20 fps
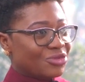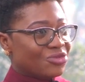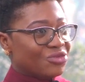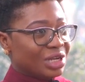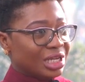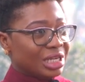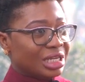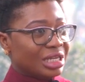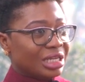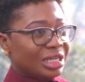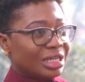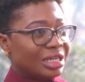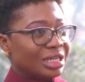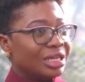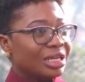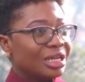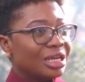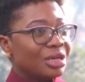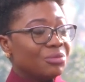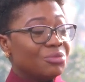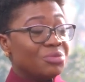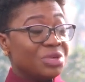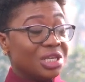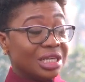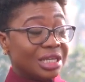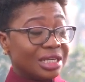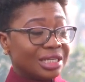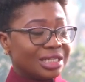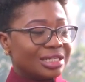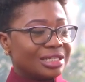really
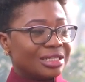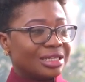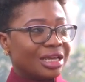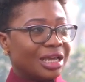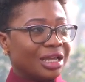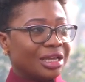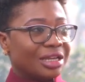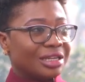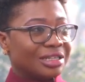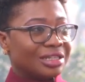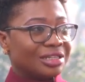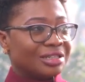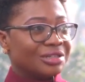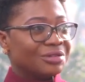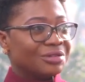peaked. And but what was